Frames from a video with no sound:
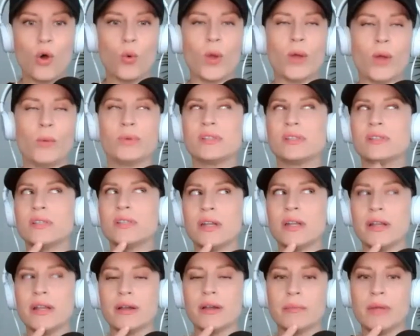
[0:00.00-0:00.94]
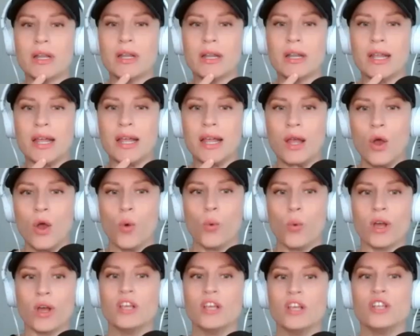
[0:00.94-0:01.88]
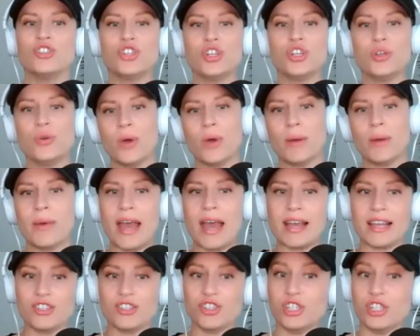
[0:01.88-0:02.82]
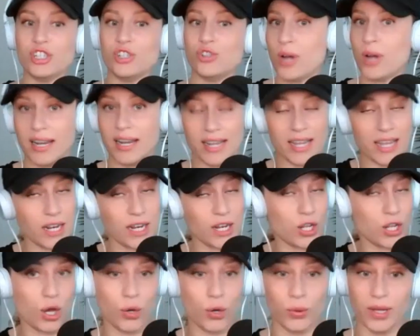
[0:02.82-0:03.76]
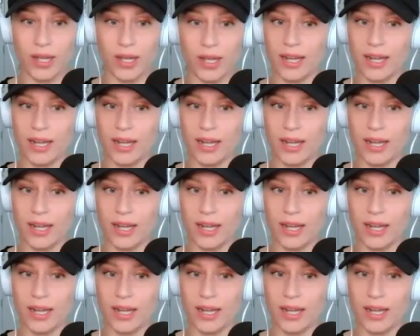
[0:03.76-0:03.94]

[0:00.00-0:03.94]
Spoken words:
Wait, was it Sunday or Monday? Well, she went back and she tried to get it going.